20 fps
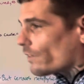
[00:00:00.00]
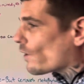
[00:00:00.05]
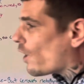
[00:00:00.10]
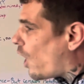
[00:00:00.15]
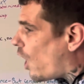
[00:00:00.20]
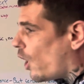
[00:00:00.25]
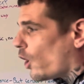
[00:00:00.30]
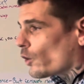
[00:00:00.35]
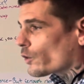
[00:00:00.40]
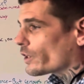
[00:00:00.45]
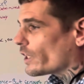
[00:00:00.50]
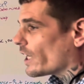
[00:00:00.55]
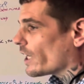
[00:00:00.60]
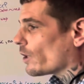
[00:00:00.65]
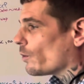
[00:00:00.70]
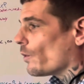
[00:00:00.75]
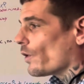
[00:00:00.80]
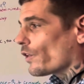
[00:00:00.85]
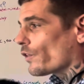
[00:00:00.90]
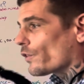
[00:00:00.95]
the whole
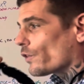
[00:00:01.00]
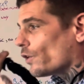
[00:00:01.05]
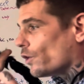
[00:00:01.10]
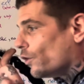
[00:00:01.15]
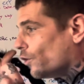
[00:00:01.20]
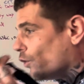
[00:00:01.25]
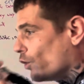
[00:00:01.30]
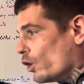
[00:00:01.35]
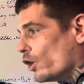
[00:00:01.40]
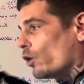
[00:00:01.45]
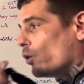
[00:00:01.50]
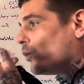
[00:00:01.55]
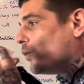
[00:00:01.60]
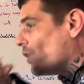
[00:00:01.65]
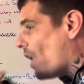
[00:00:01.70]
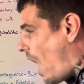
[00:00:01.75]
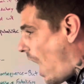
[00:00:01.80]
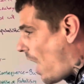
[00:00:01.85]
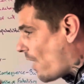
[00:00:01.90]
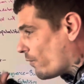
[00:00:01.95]
thing with new
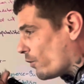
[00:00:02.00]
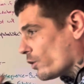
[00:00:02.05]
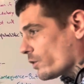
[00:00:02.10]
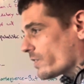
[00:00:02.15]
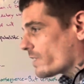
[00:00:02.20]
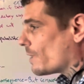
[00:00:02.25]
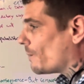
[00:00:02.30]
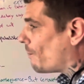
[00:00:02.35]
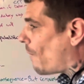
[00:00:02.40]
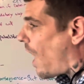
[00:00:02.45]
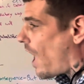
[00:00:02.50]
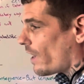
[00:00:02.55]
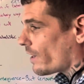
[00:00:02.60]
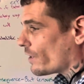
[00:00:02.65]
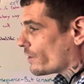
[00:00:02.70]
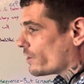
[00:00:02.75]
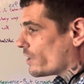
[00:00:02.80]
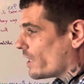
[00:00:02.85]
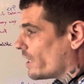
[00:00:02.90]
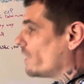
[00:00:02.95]
novel
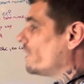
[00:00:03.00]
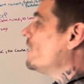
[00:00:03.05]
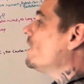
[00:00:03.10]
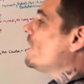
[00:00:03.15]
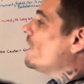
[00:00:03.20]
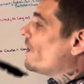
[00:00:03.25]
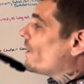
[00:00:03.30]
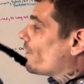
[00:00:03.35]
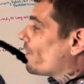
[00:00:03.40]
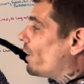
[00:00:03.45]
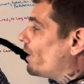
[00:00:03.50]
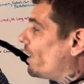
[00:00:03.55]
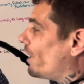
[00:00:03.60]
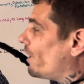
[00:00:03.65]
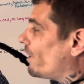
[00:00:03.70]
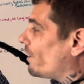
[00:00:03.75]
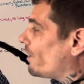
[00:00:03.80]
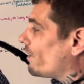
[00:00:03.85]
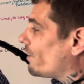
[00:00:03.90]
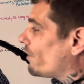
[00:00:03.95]
symbology
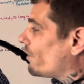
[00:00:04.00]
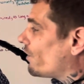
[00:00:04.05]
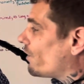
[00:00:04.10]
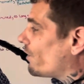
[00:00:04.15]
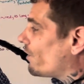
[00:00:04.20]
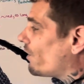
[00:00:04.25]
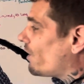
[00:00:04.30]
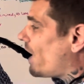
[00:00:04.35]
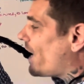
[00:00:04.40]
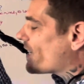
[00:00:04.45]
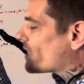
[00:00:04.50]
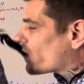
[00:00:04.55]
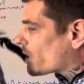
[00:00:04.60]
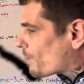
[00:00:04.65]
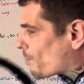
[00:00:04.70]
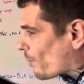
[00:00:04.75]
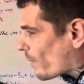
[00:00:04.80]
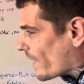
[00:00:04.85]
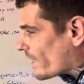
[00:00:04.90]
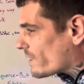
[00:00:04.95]
that
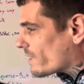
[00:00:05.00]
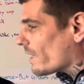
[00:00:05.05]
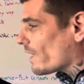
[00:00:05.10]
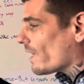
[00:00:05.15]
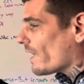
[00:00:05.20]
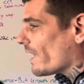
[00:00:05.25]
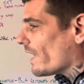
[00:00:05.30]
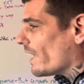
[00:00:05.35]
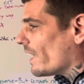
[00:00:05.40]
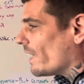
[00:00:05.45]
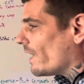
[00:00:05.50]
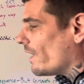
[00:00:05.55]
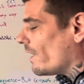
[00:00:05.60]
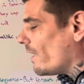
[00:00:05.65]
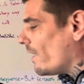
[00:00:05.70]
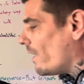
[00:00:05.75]
explicitly